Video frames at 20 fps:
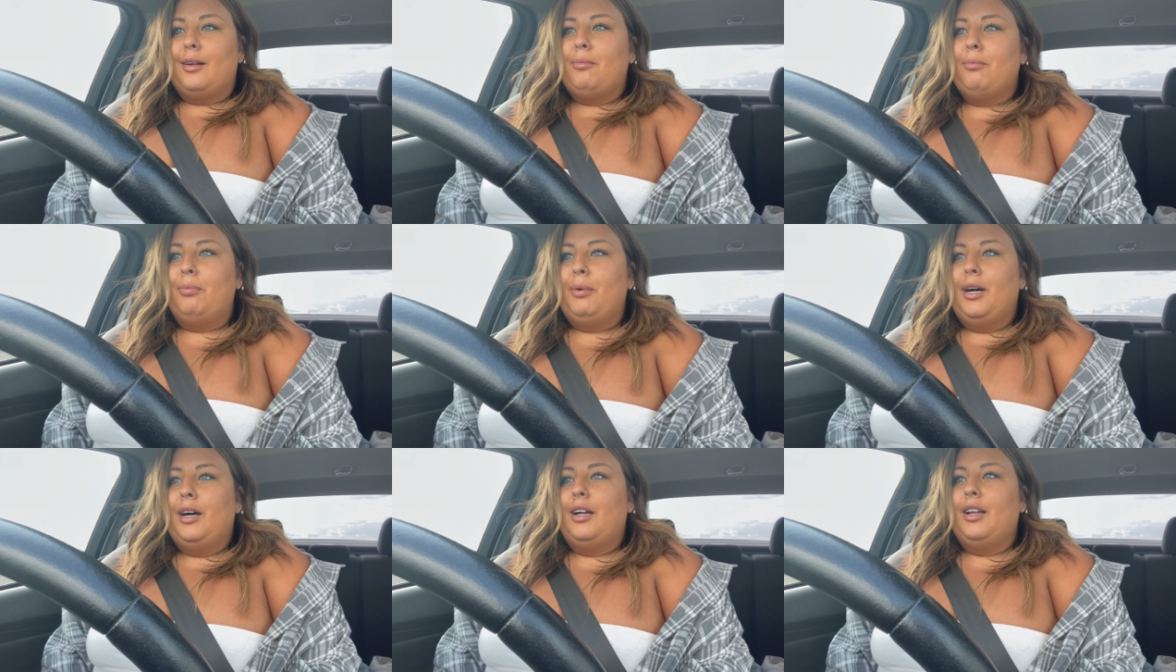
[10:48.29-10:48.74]

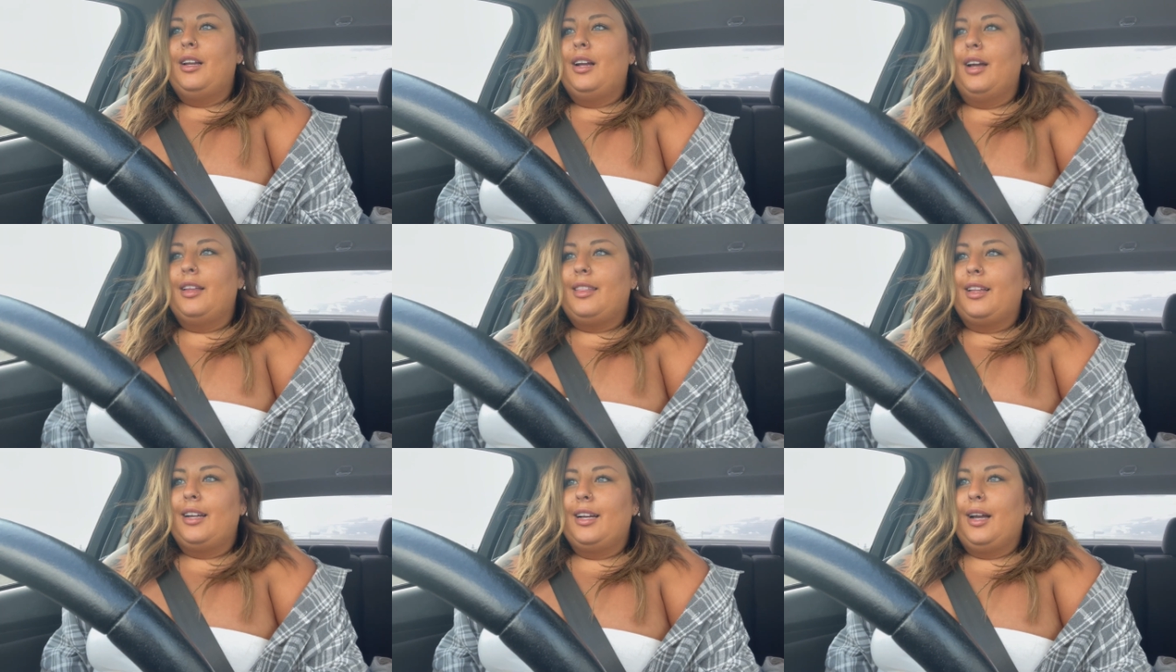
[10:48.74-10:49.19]
but
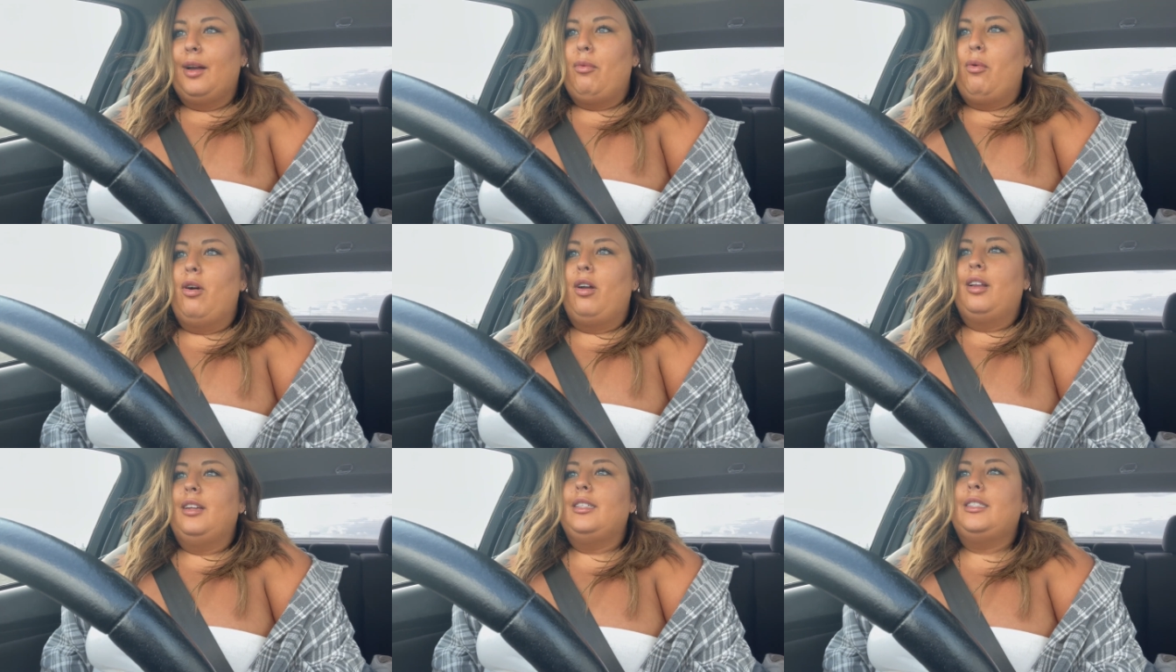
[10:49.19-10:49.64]
I think I
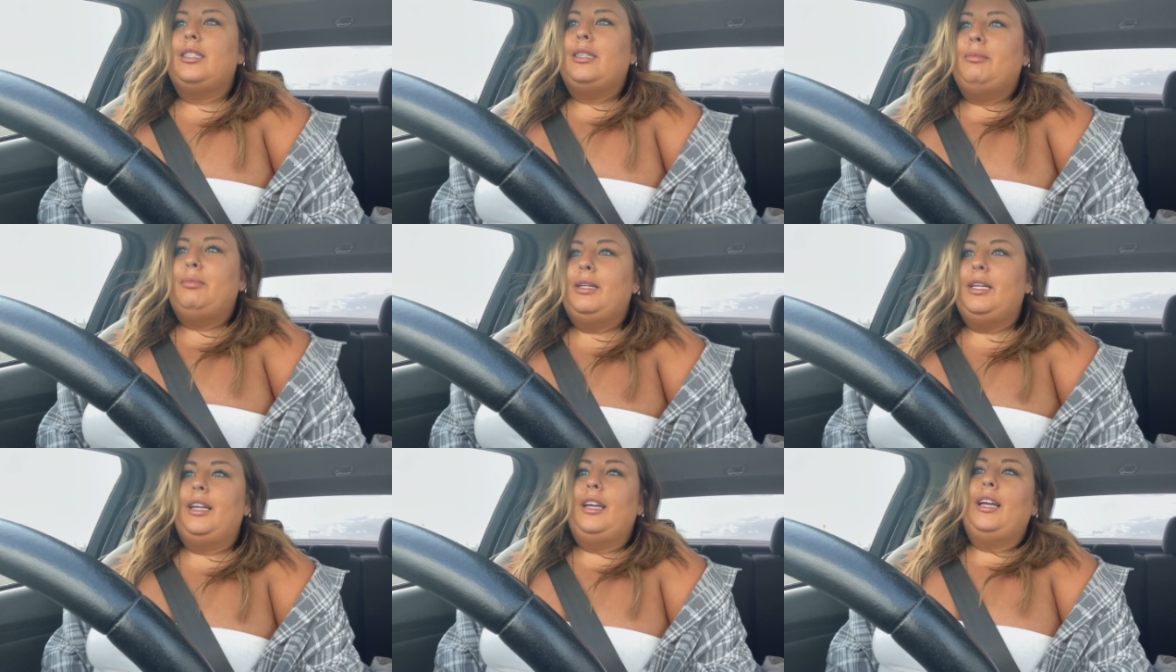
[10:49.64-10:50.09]
want it to
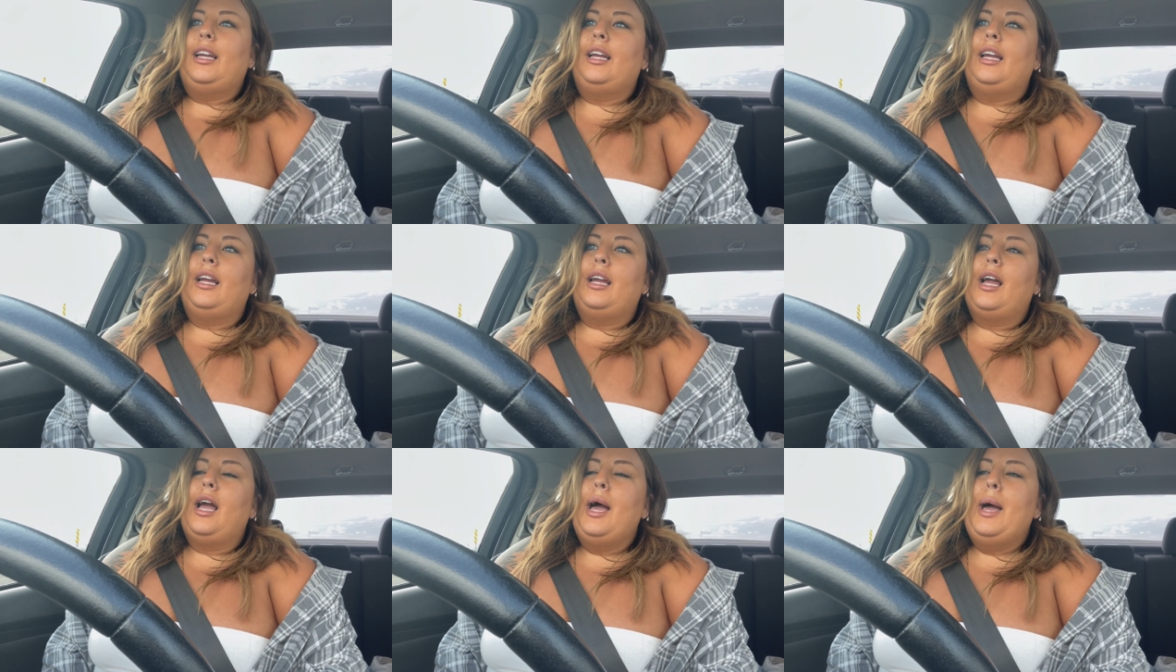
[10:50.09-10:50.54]

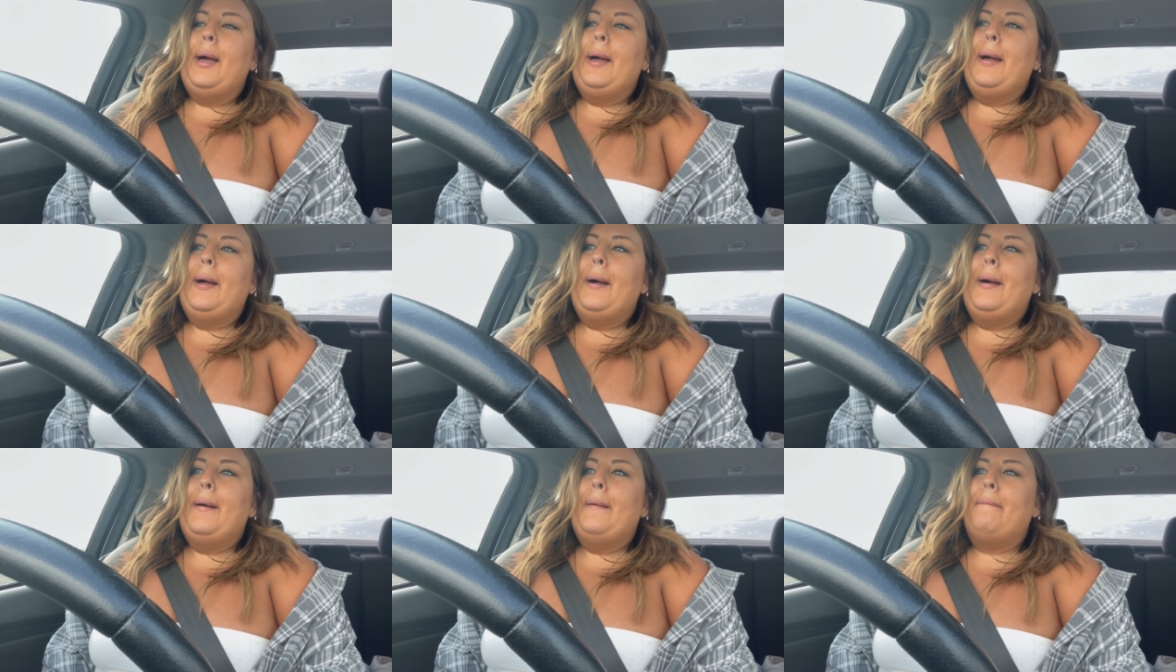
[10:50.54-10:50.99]
be
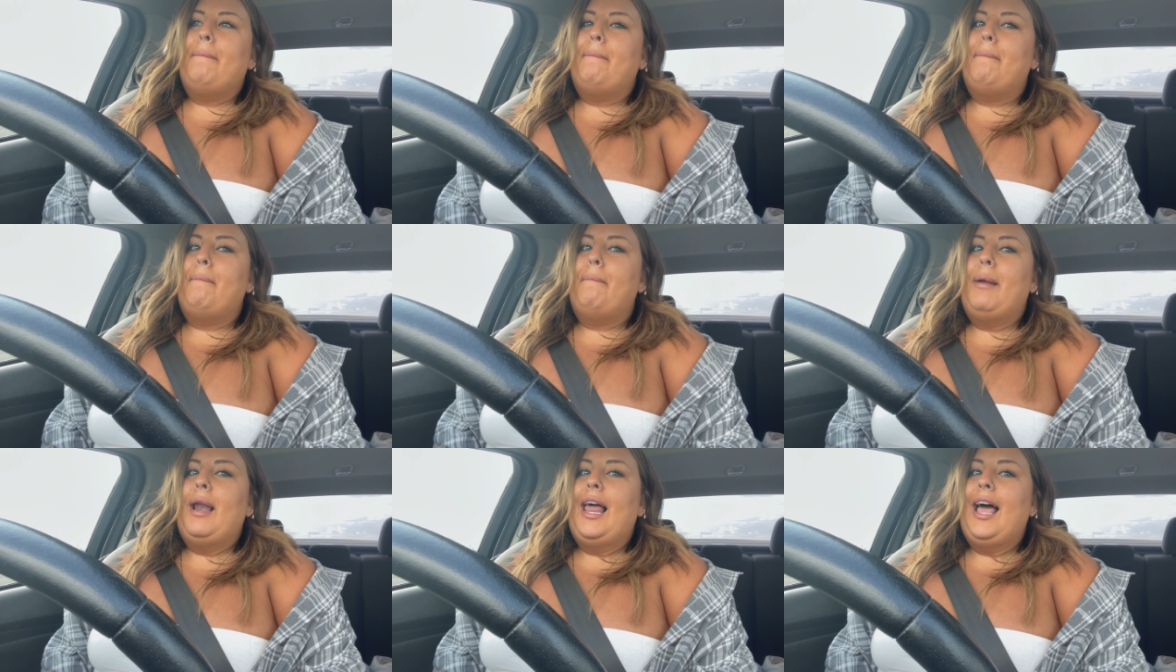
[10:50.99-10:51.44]

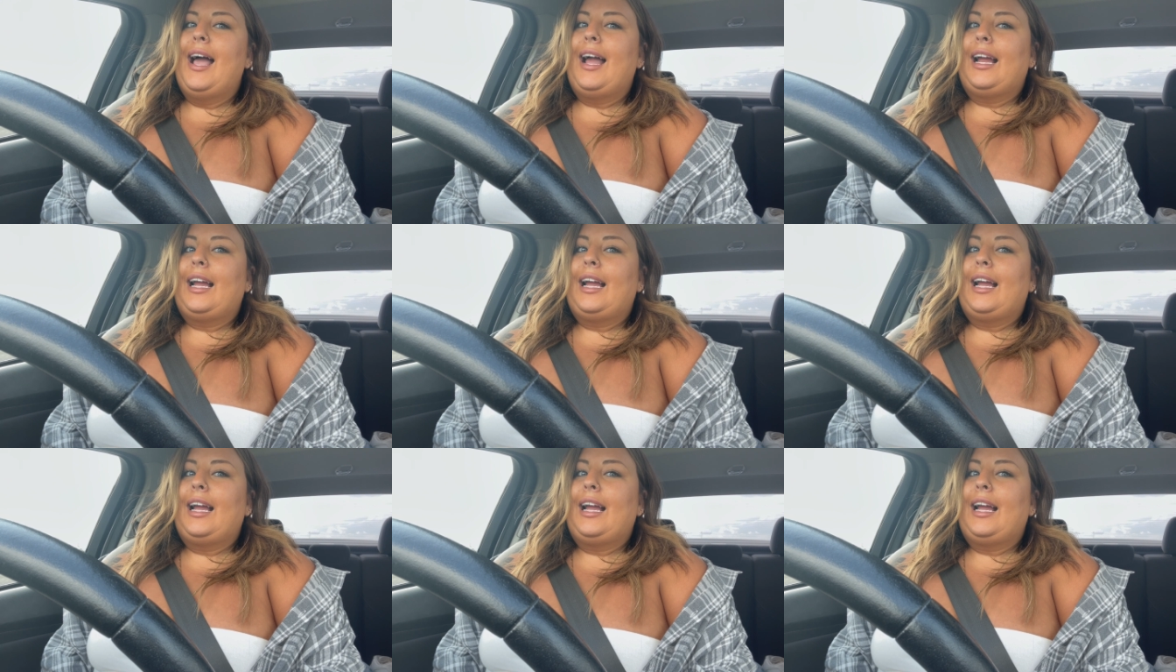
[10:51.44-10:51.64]
black.